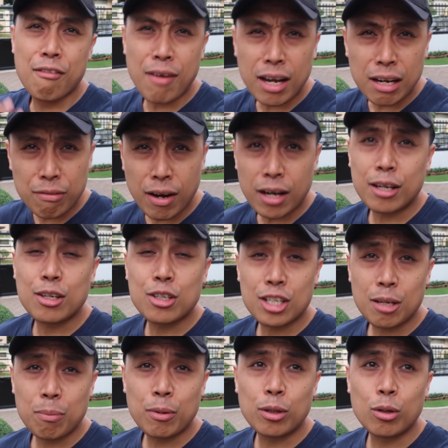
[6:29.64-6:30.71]
very, very
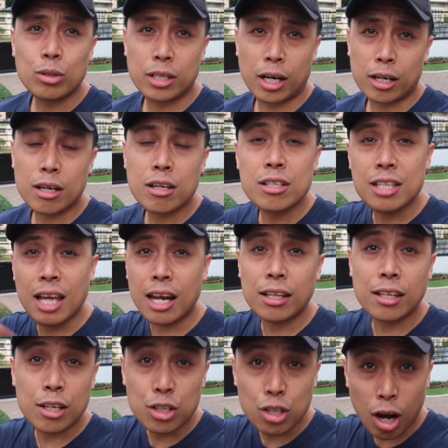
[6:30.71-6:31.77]
cheap in those areas, sell
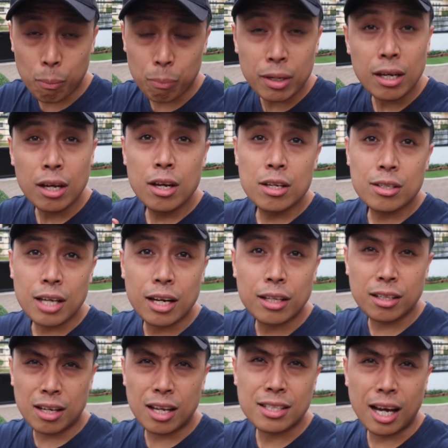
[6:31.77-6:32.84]
it in Shopee, sell
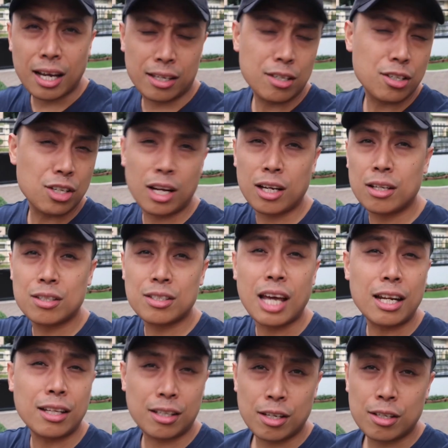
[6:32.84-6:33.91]
it in Lazada,
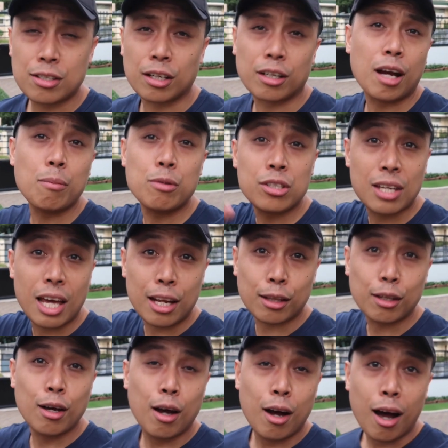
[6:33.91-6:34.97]
sell it in Instagram, sell
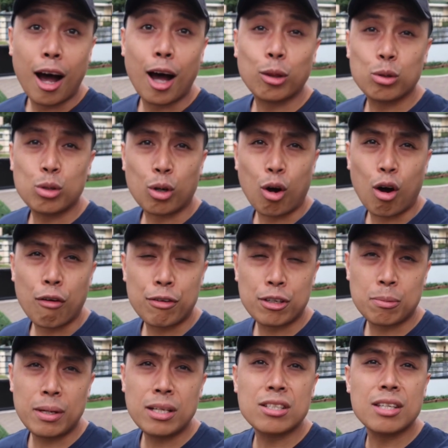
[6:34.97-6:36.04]
it to your
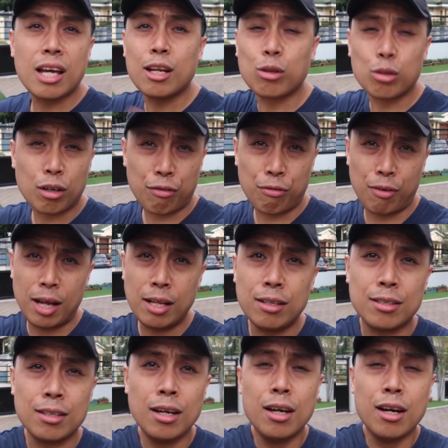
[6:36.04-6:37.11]
office mates, sell it to your
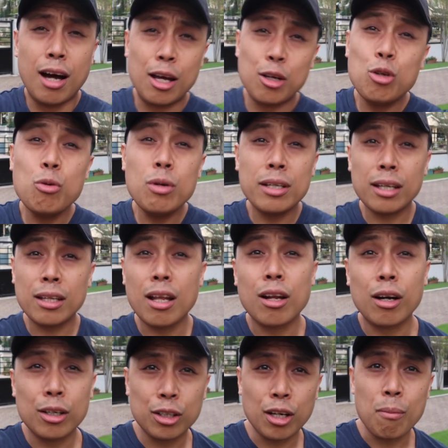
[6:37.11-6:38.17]
friends. You will get a
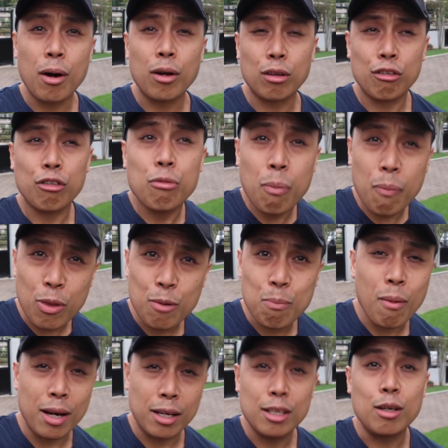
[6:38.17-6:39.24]
larger amount of
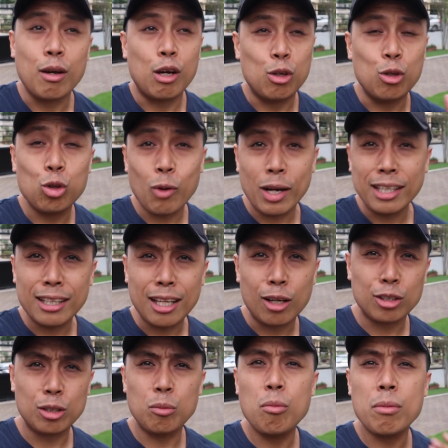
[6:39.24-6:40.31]
money. Yung
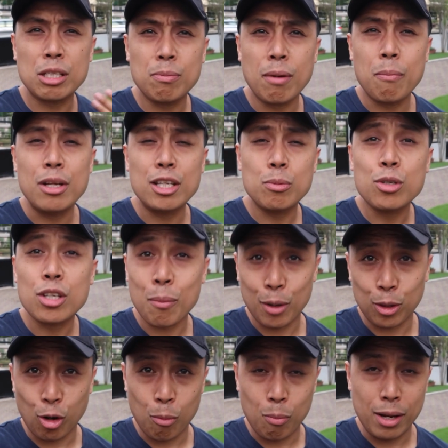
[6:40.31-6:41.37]
20,000 mo, mas mabilis mo siya
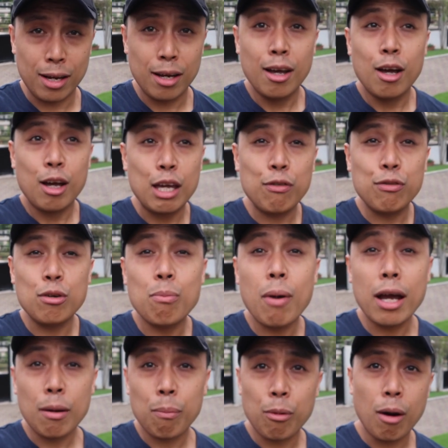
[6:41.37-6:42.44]
madoble. If you
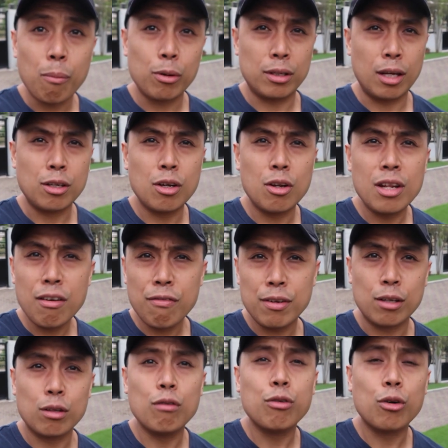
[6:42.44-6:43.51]
buy a property and you live
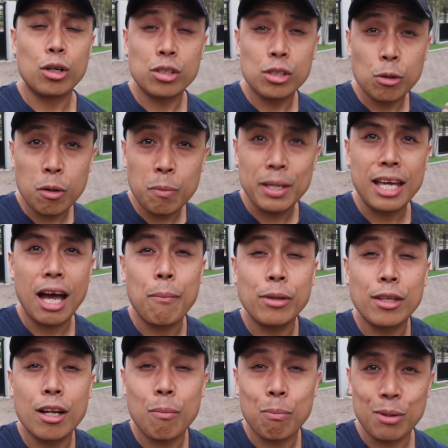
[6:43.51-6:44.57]
in it, of course, there will be
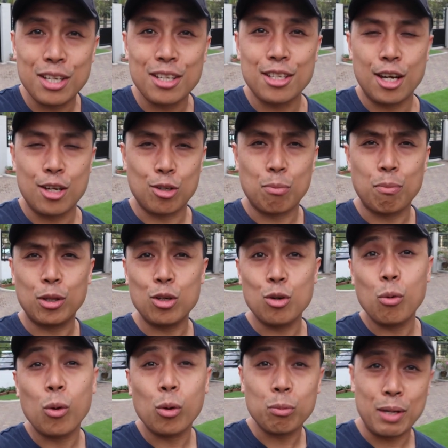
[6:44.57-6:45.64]
capital appreciation, but
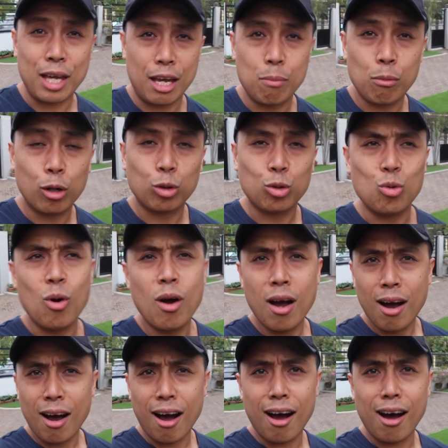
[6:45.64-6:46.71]
you won't be able to
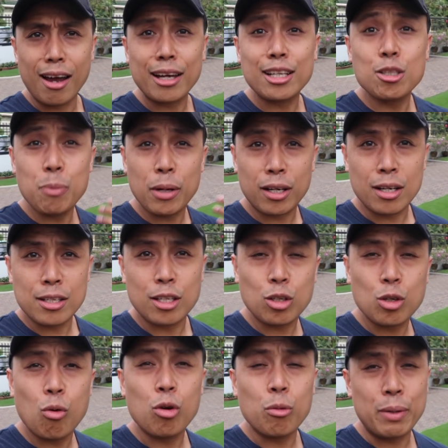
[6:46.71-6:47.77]
experience it.
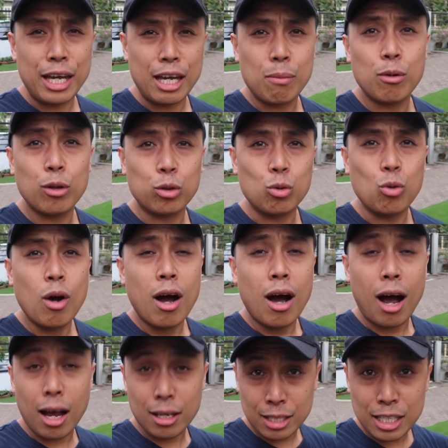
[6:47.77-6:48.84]
You won't be able to
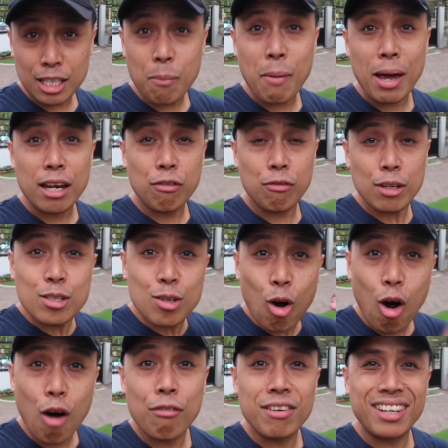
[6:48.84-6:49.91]
see the benefits
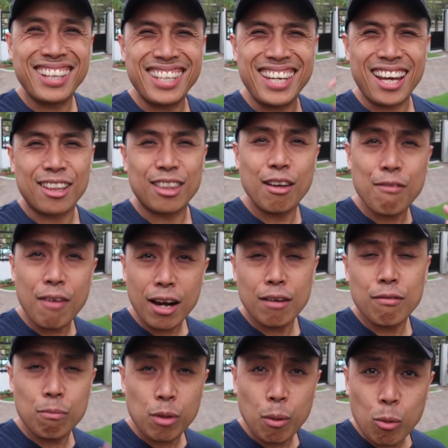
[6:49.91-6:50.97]
of it yet.
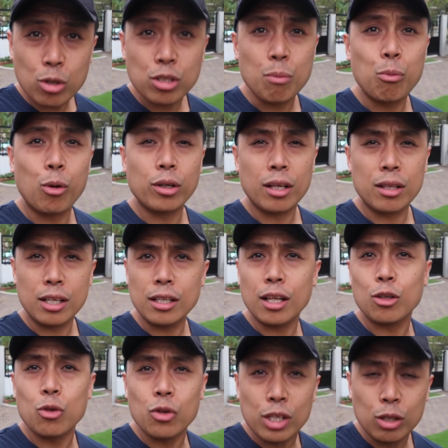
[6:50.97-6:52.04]
The most important thing
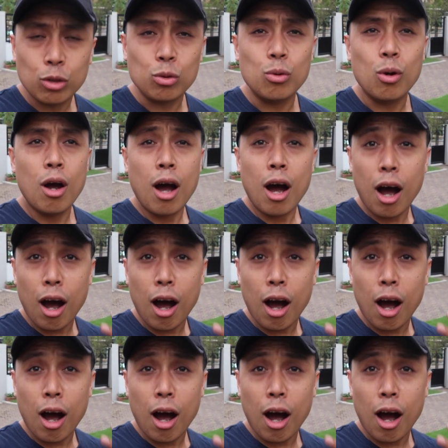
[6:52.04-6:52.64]
that you need to